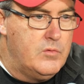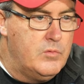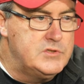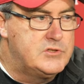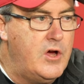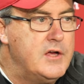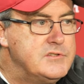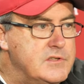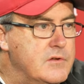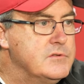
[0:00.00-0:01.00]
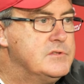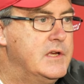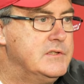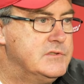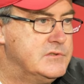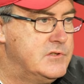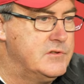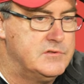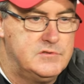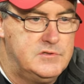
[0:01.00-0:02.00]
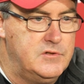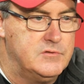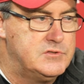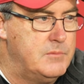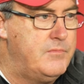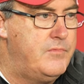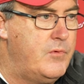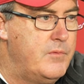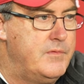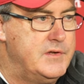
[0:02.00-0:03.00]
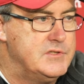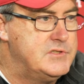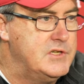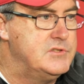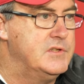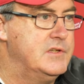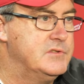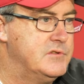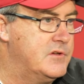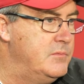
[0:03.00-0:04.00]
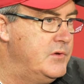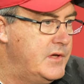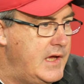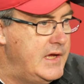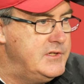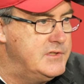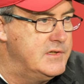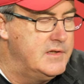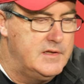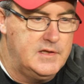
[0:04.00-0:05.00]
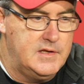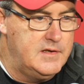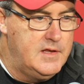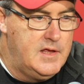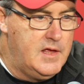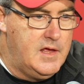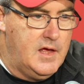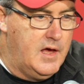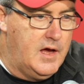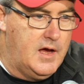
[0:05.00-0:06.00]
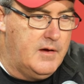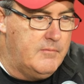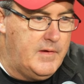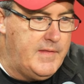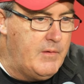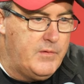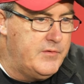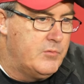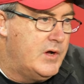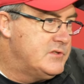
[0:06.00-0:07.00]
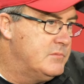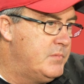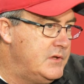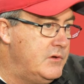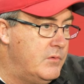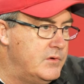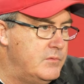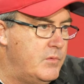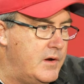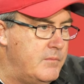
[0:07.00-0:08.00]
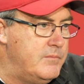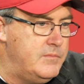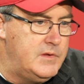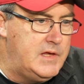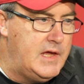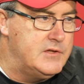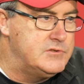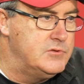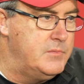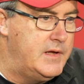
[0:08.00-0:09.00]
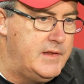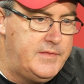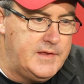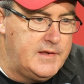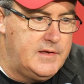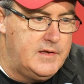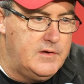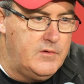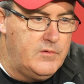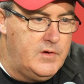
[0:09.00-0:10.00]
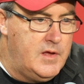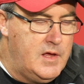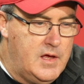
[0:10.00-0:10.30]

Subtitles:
what's causing those things? Is there, you know, some form of indecision? Is there communication? And that one there wasn't. But you don't even want to. You can't assume anything. You know,